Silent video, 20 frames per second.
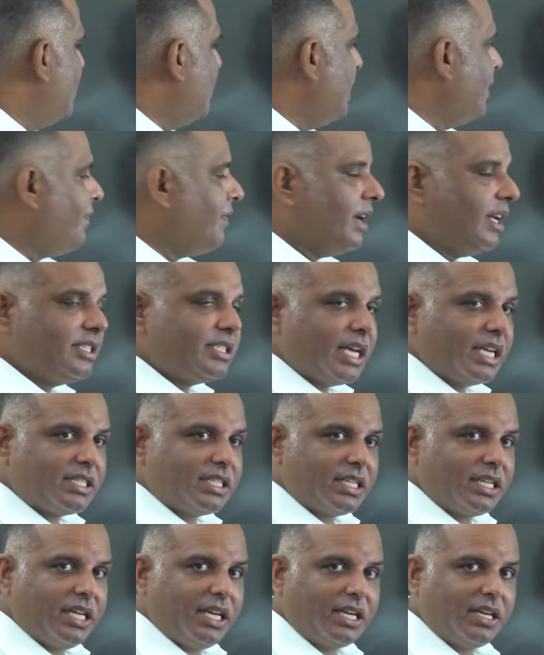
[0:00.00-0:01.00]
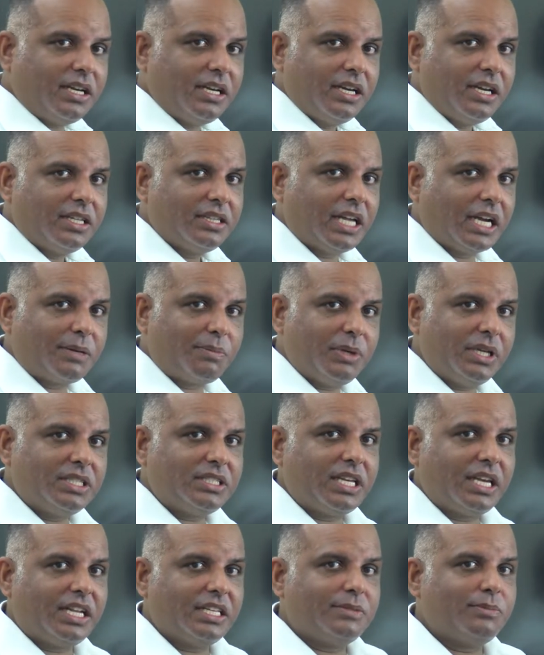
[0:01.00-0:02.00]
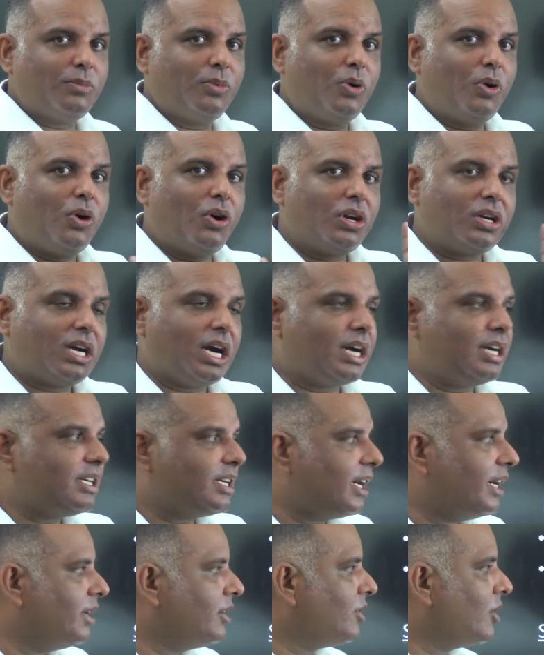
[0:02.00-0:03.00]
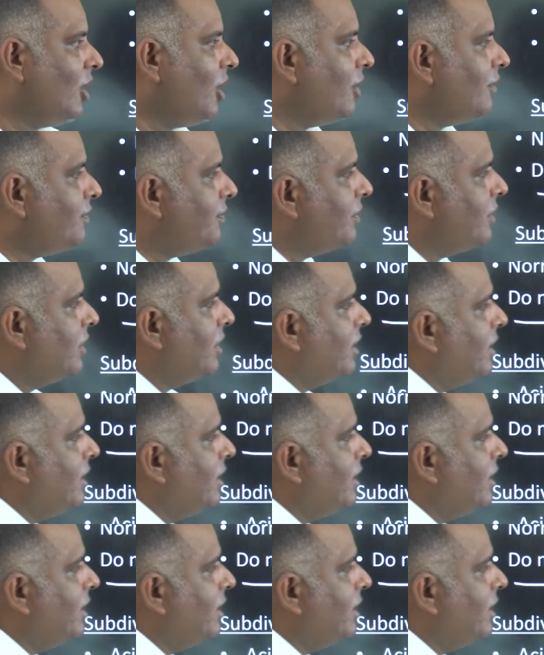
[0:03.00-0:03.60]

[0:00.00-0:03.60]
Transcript: If it is acidic, that means there is more content of